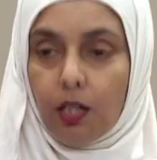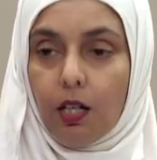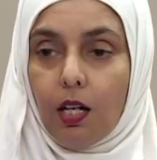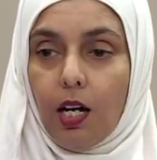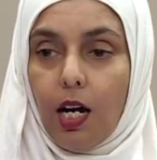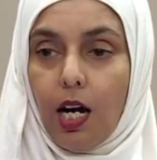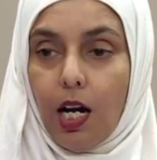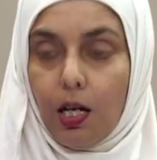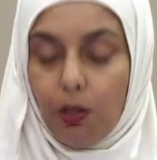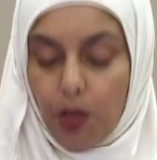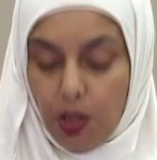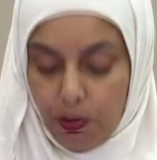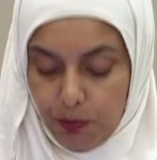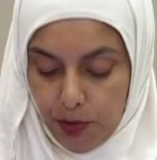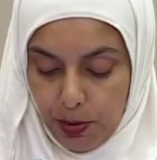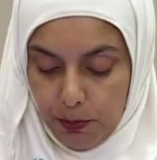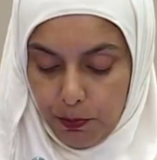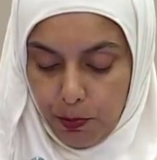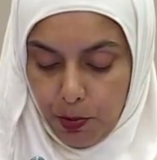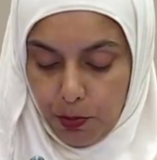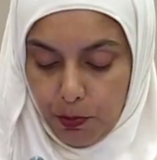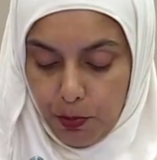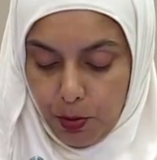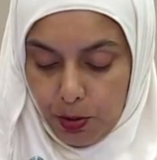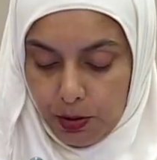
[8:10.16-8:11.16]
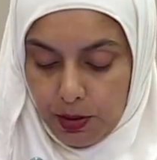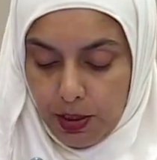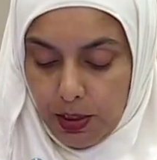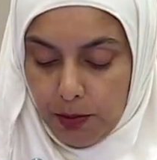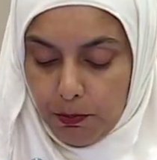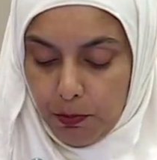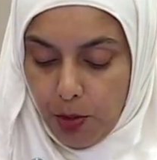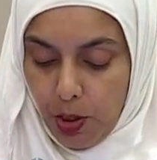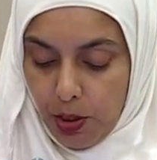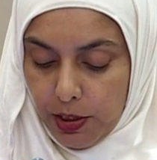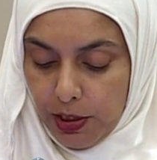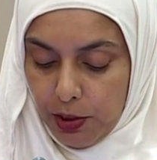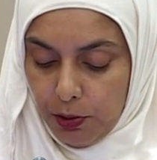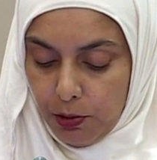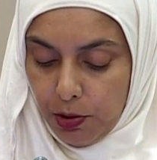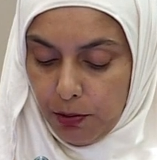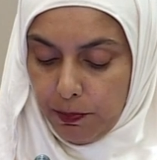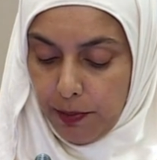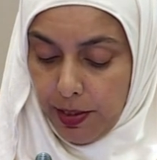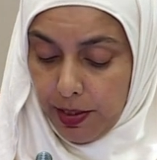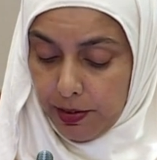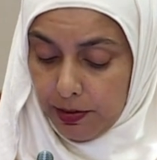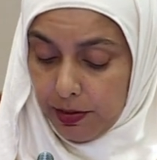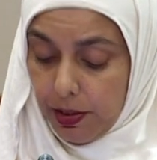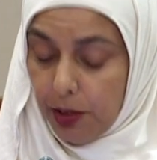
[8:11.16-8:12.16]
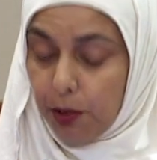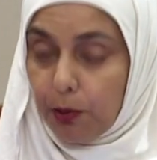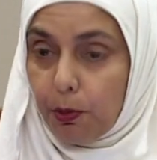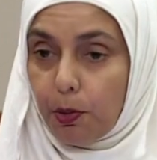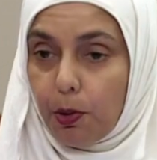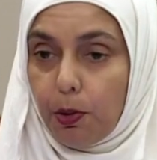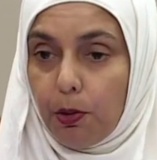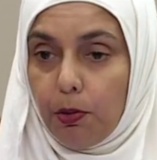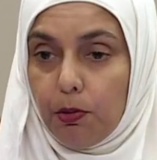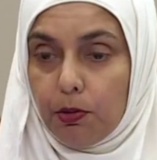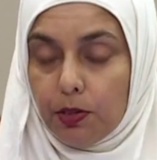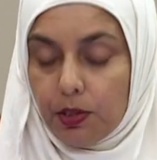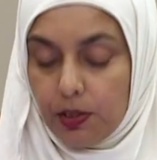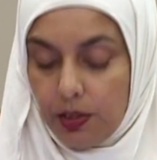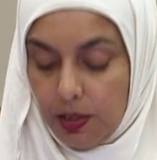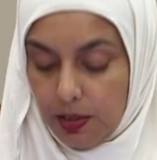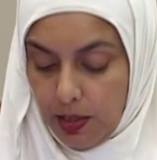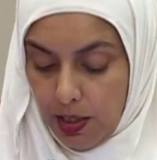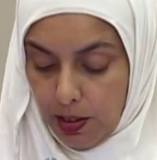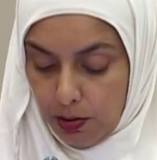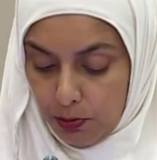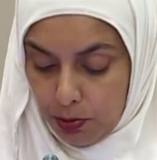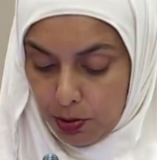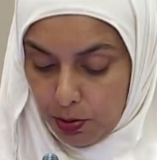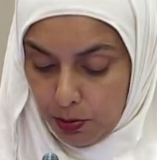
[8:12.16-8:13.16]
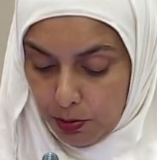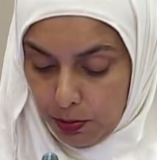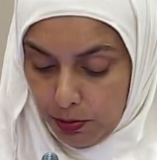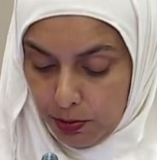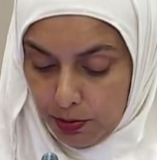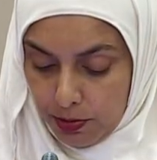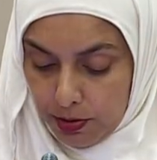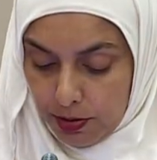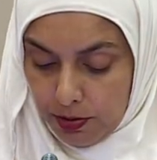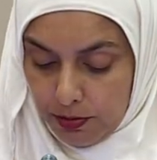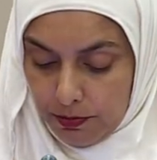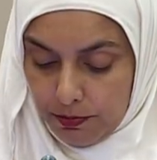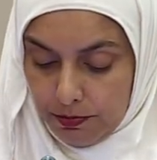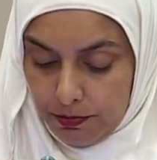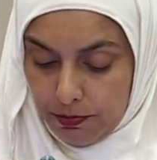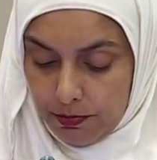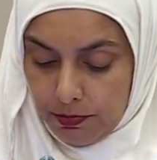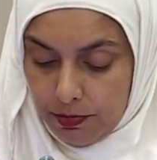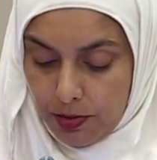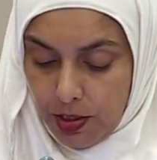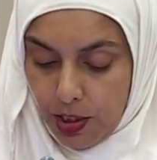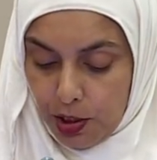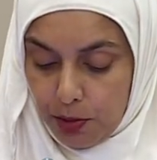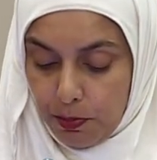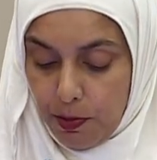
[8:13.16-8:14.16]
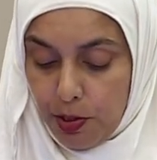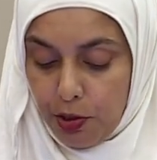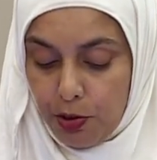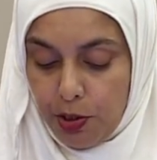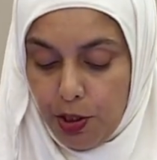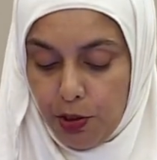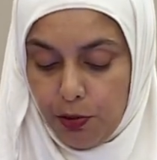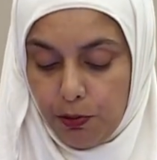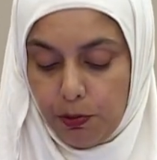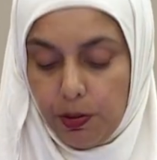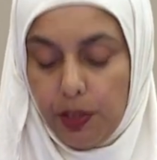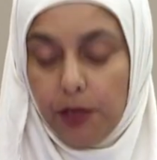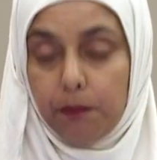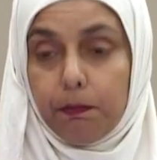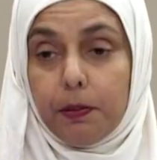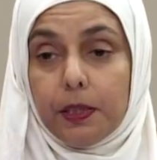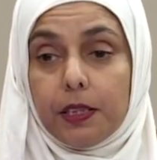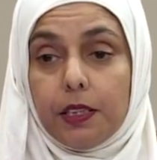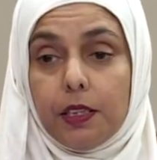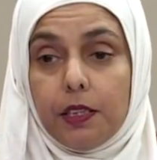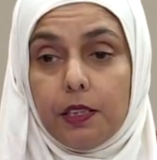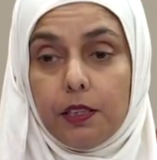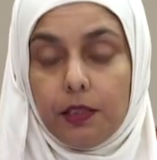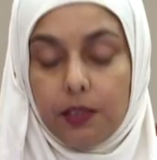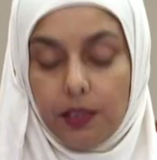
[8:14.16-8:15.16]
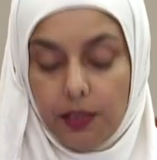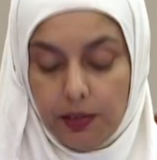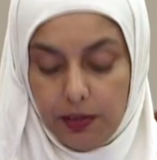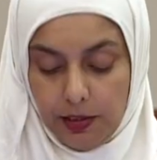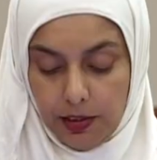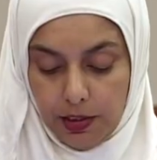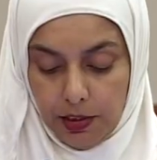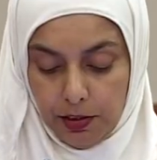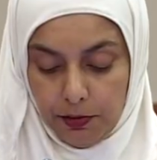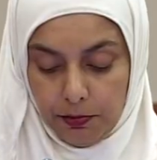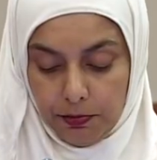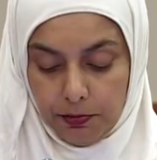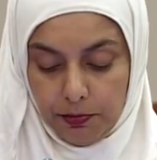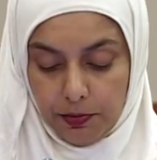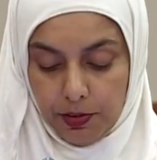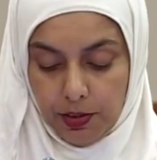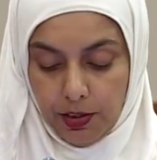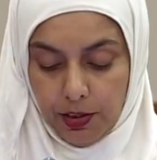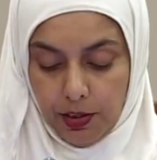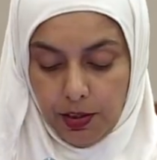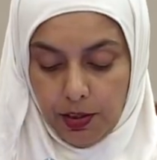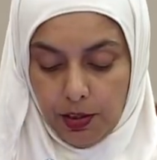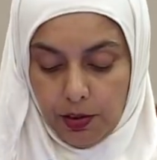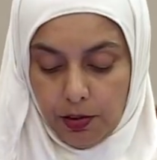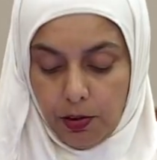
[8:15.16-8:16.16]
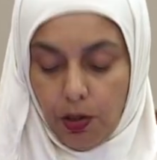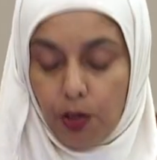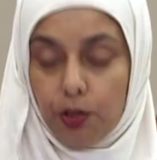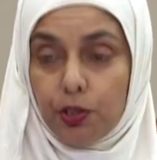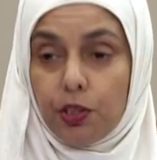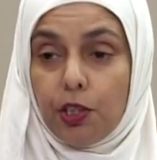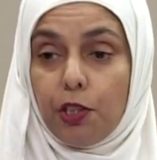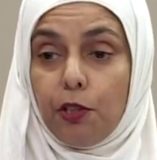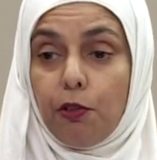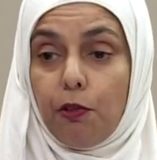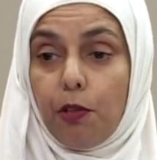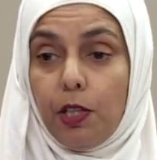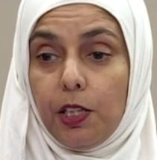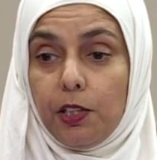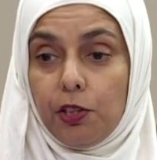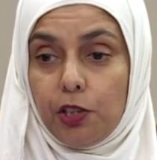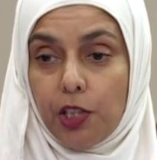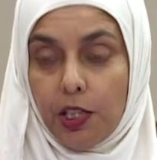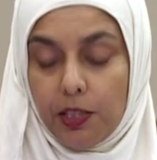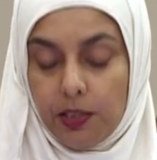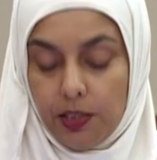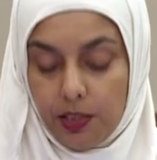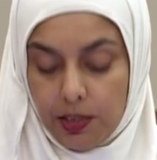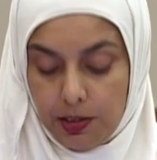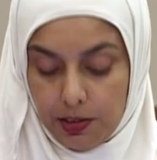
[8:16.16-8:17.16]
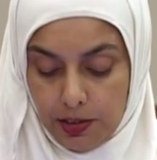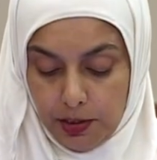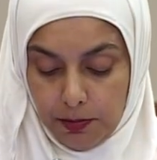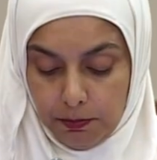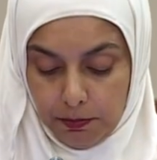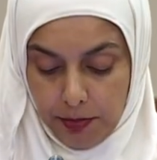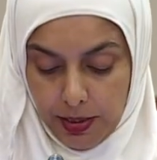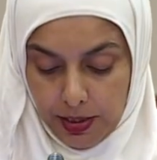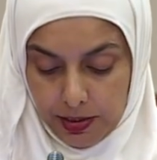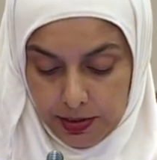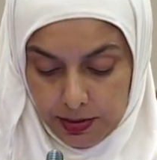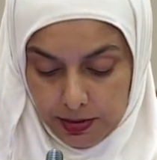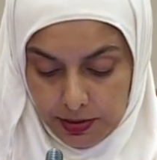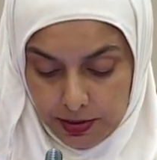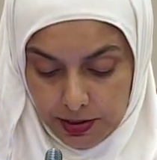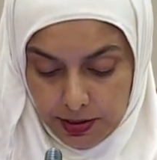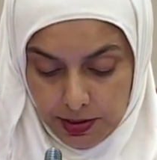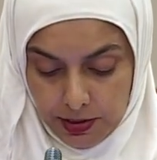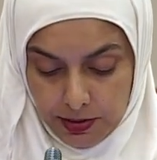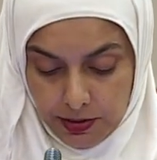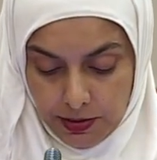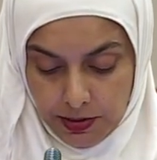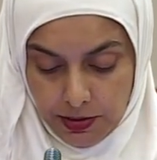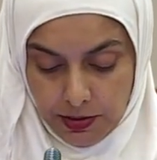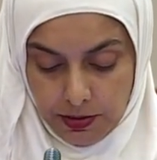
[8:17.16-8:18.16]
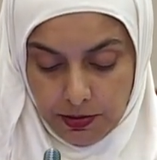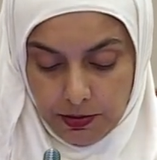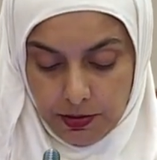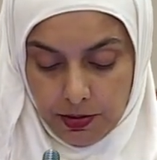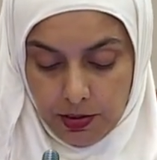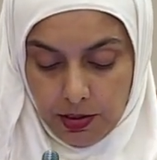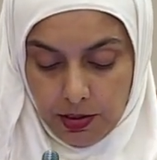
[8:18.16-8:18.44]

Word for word: How are we promoting more equal parenting roles in households especially during paternity leave, considering gender imbalances?